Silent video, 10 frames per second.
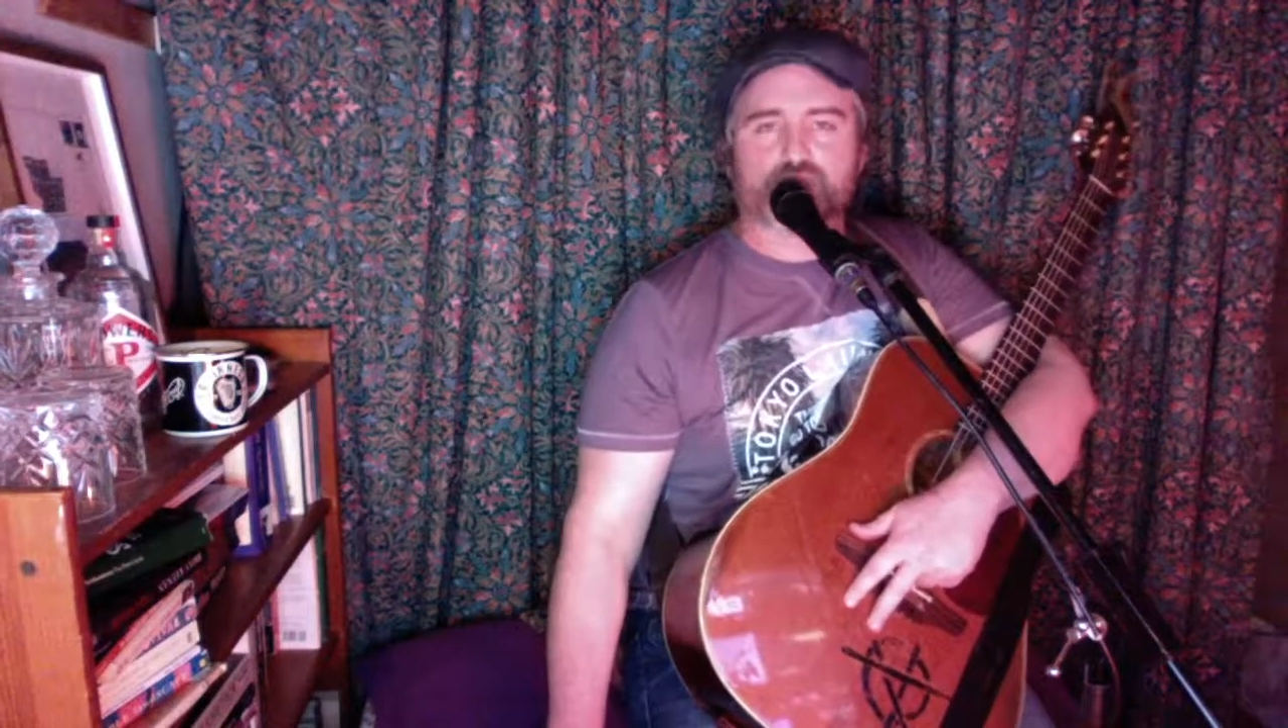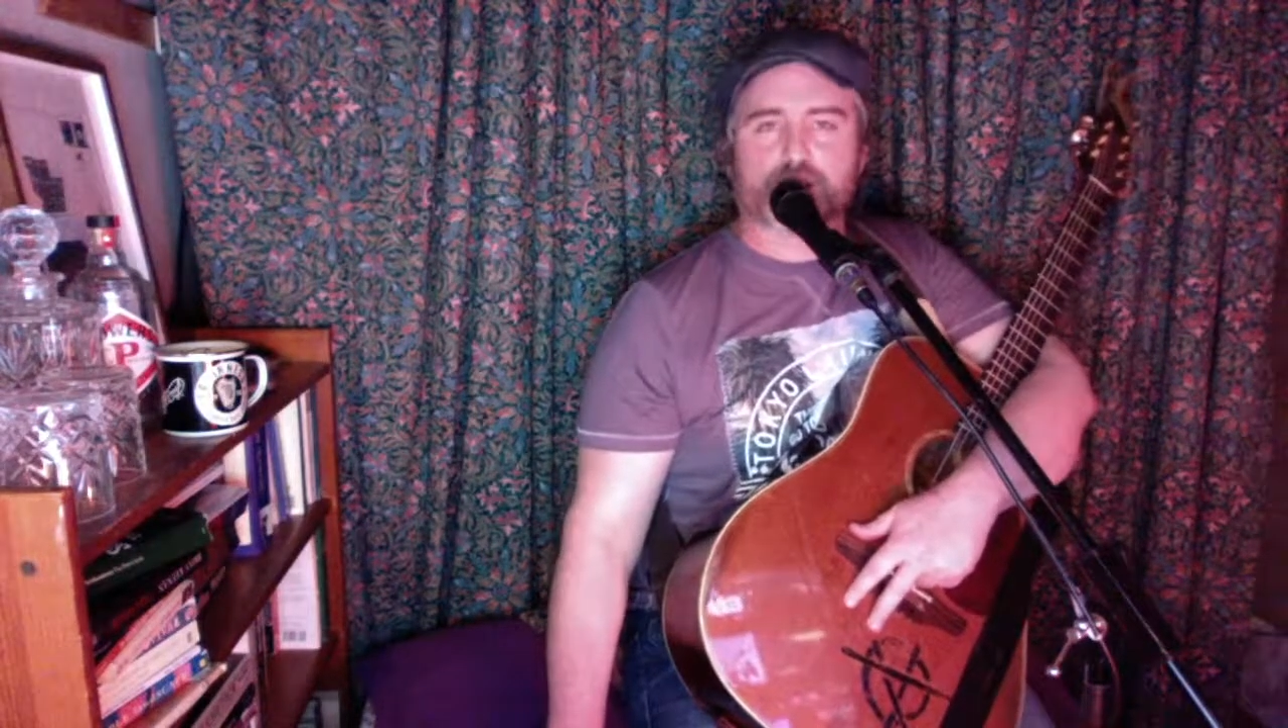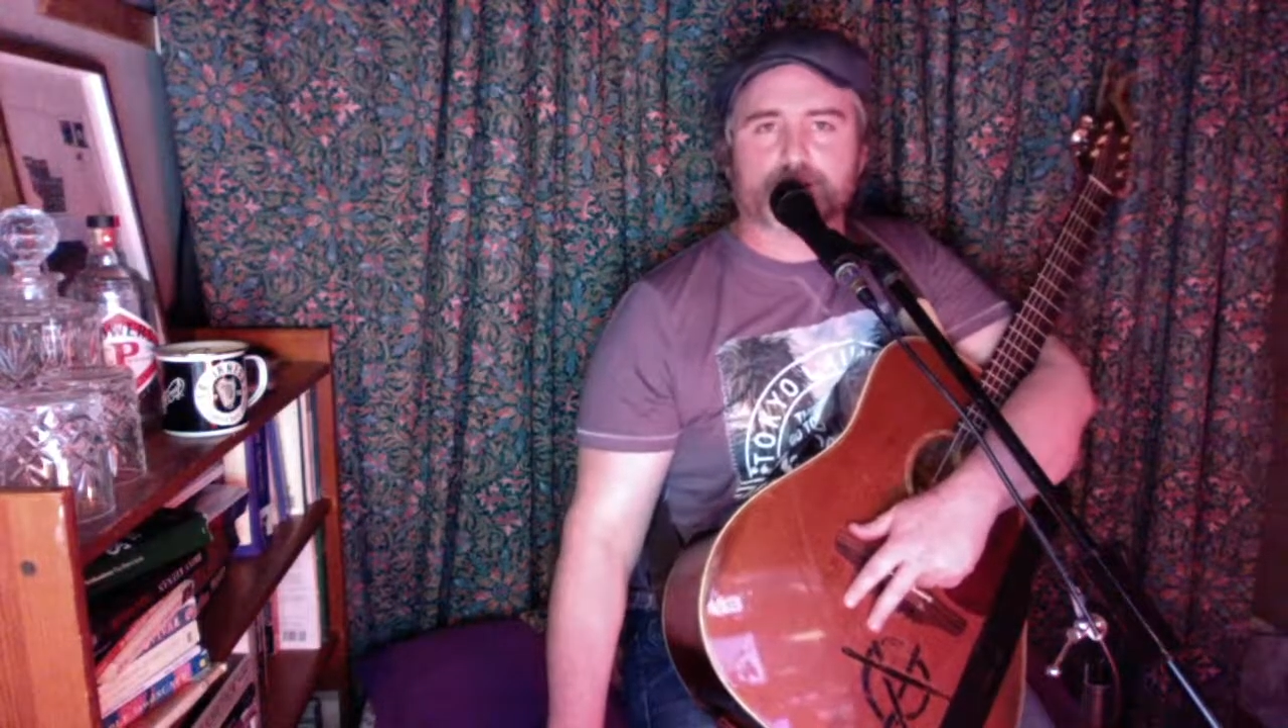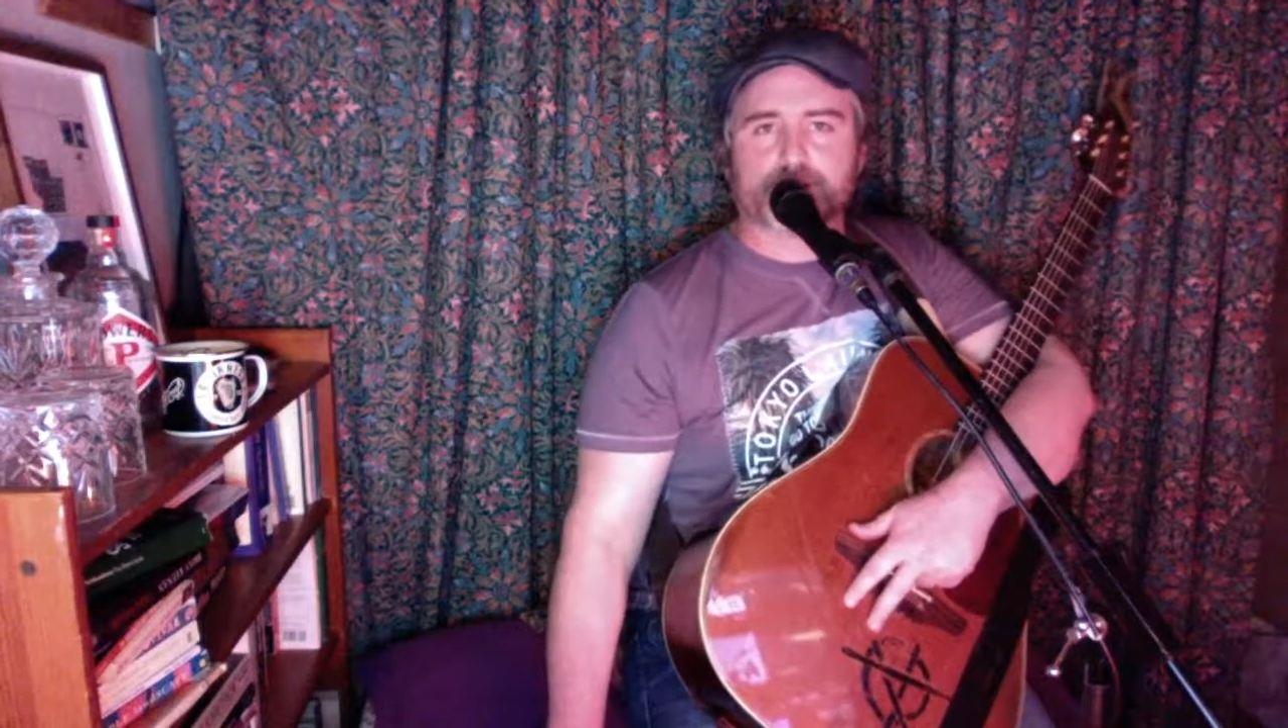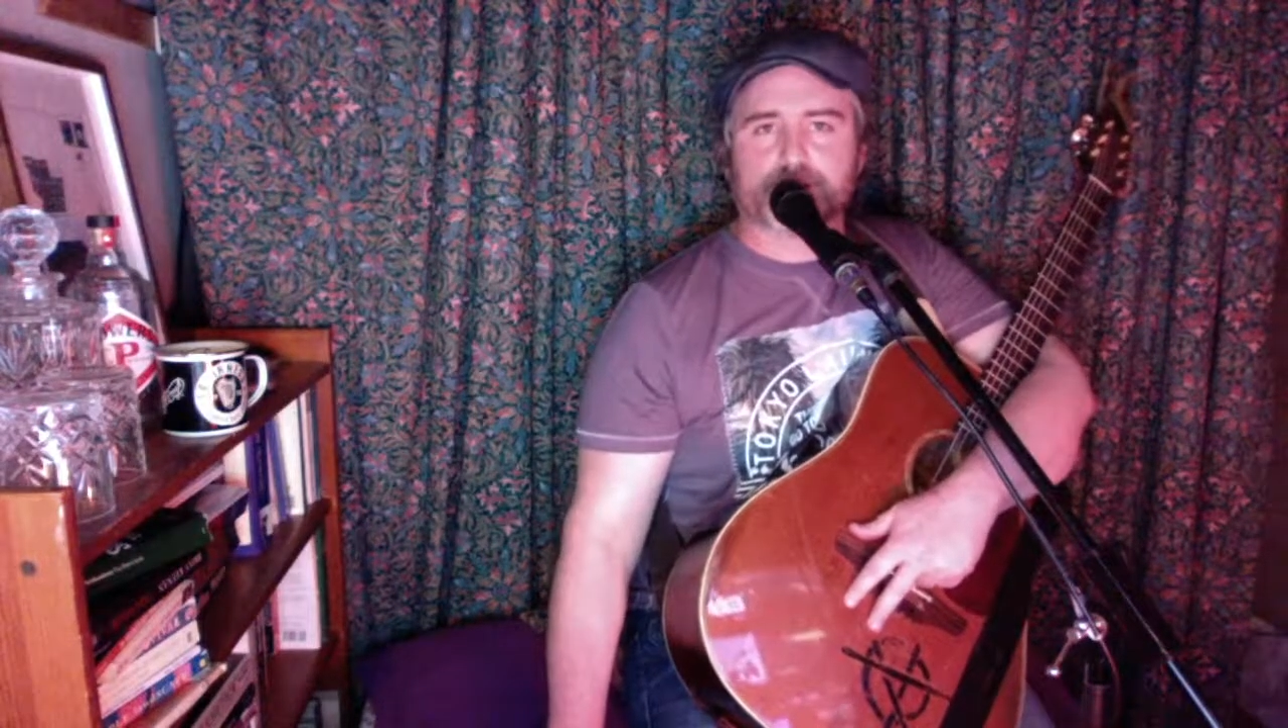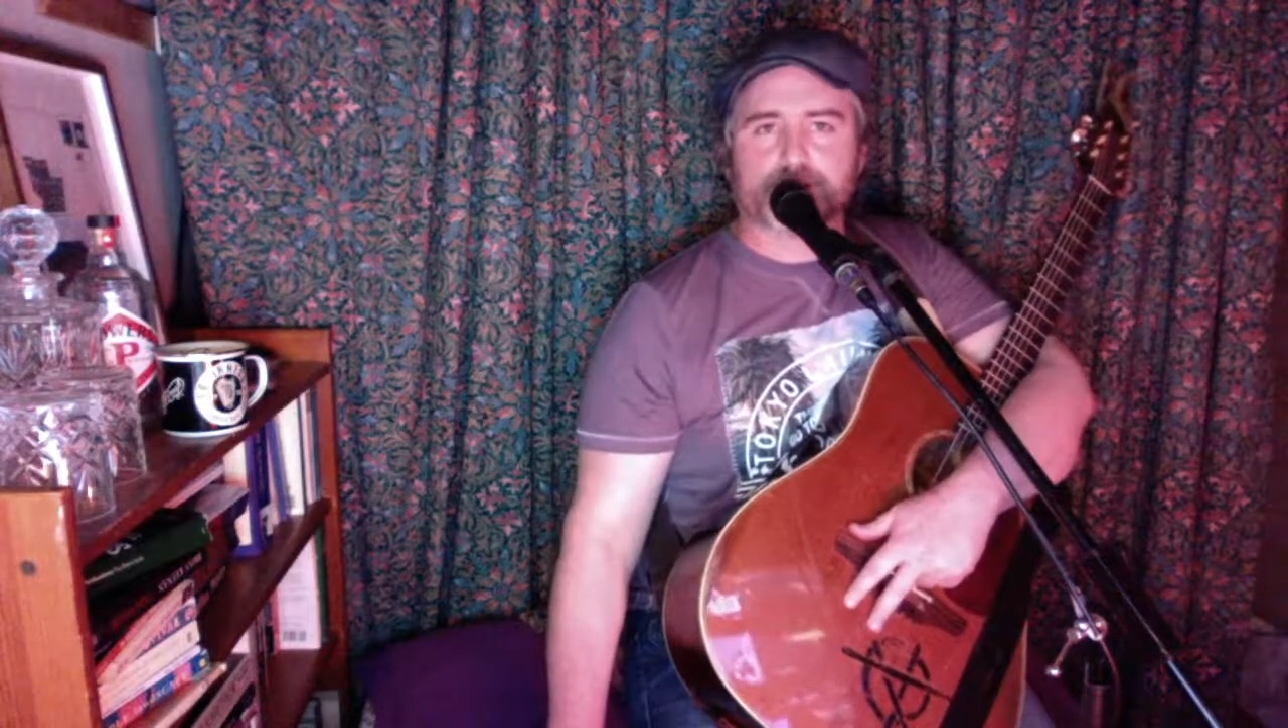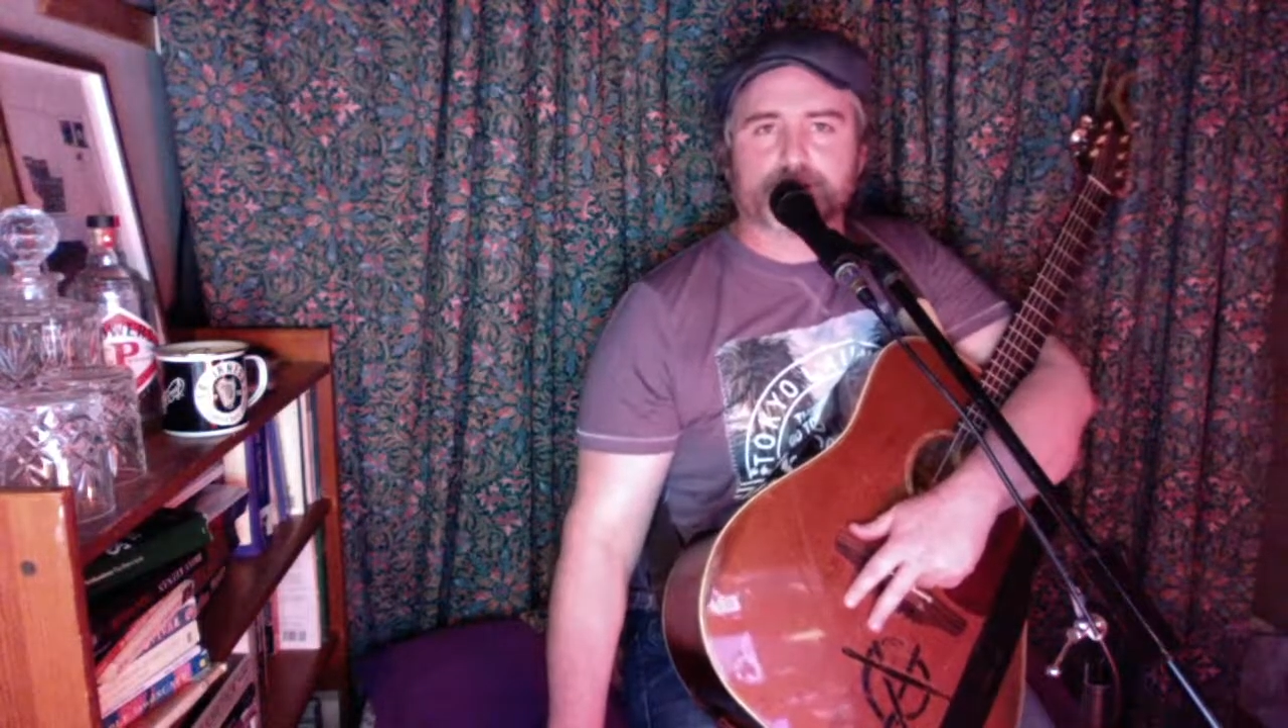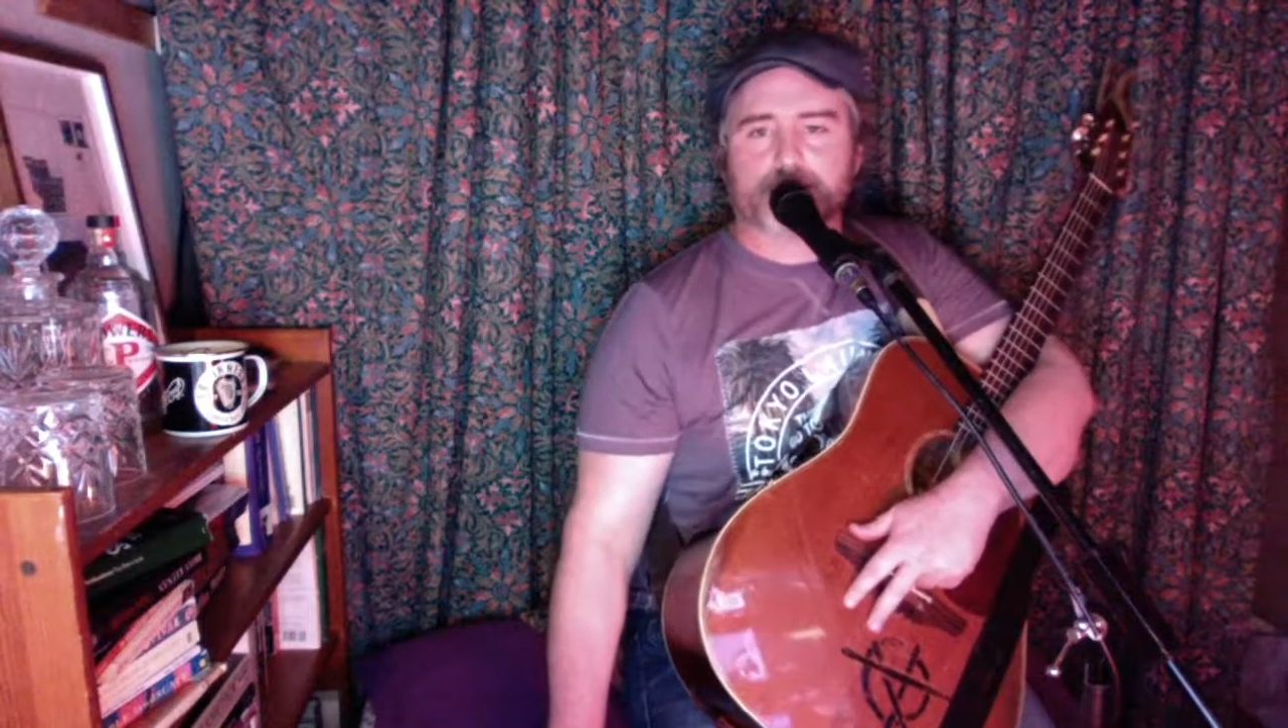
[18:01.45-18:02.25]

Scotsman